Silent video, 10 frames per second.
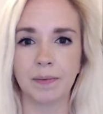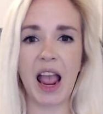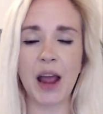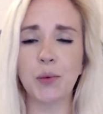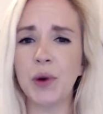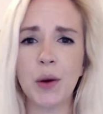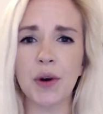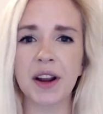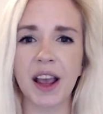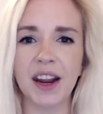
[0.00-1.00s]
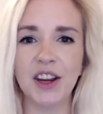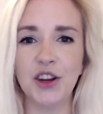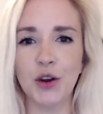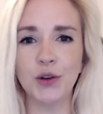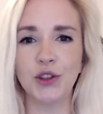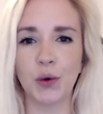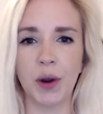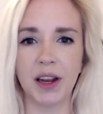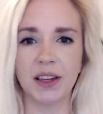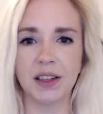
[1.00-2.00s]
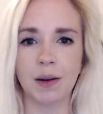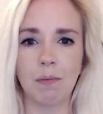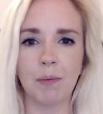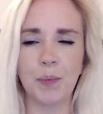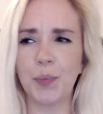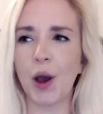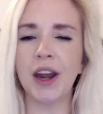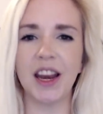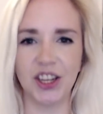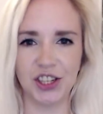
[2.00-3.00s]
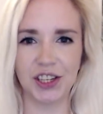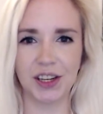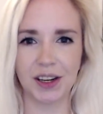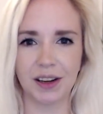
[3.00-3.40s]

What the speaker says: And we were getting used to it. Punished!